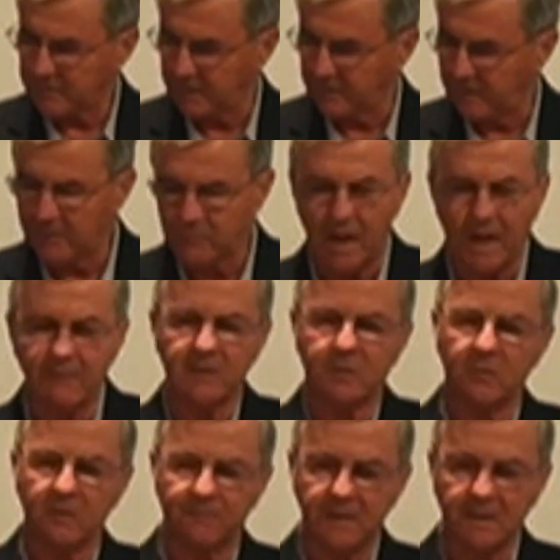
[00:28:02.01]
They drive
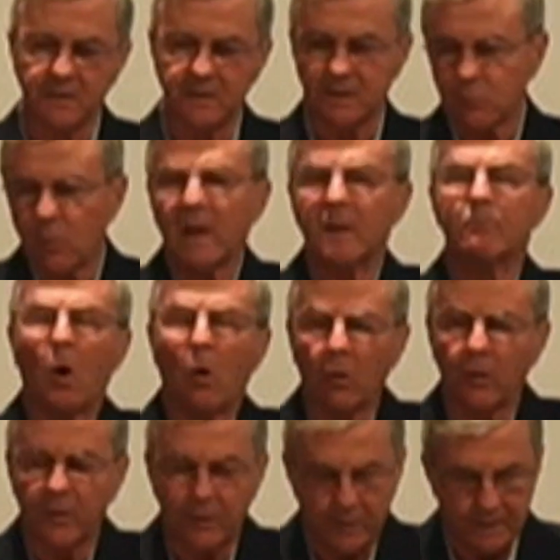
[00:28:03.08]
into a field, there's one
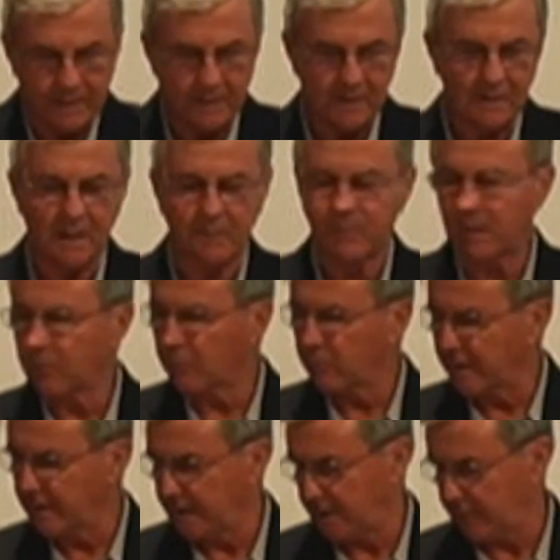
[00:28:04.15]
boulder, and people
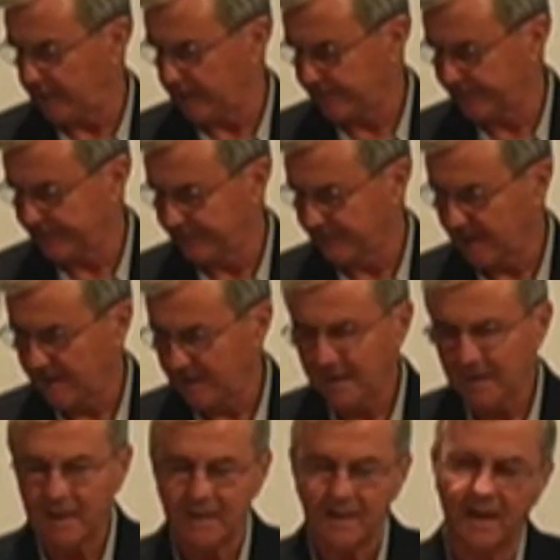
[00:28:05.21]
run into it.
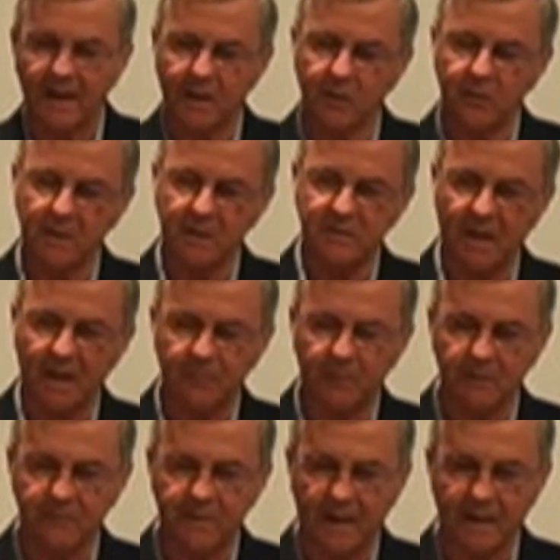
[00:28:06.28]
And I had a good example
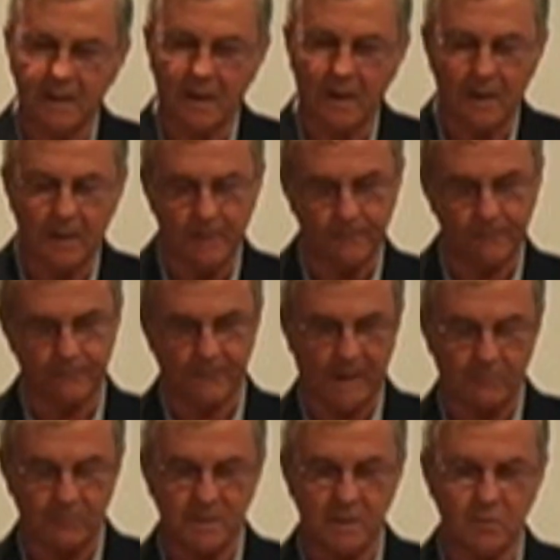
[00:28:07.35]
of that. I
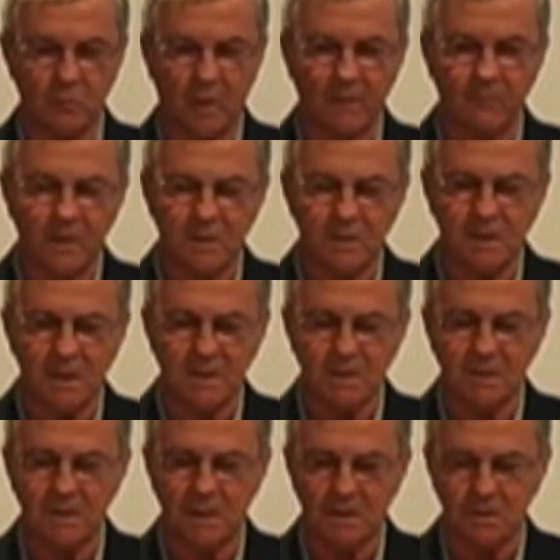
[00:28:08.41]
was a driver
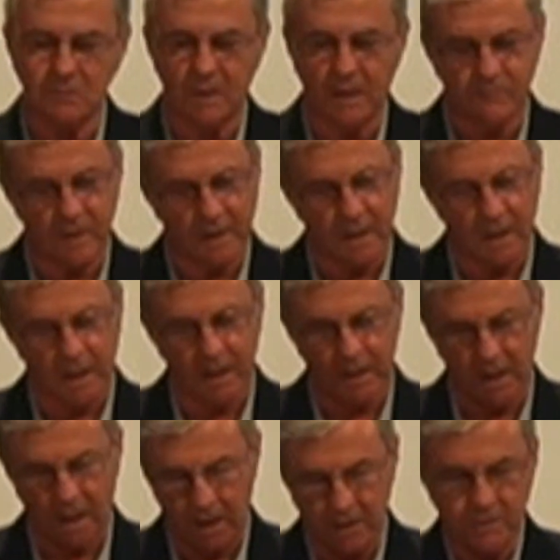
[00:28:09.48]
education teacher after I got out of
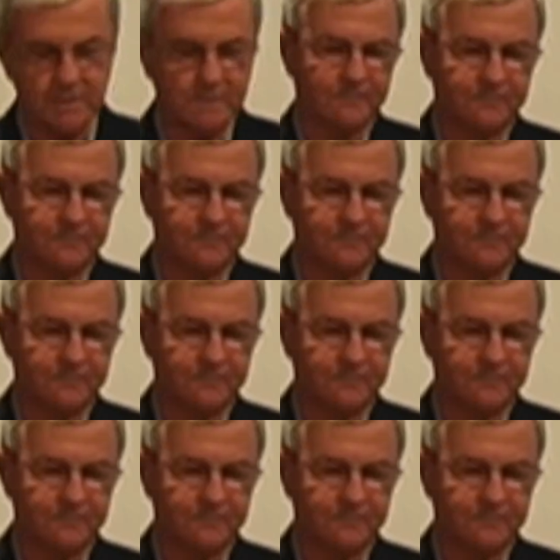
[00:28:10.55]
college.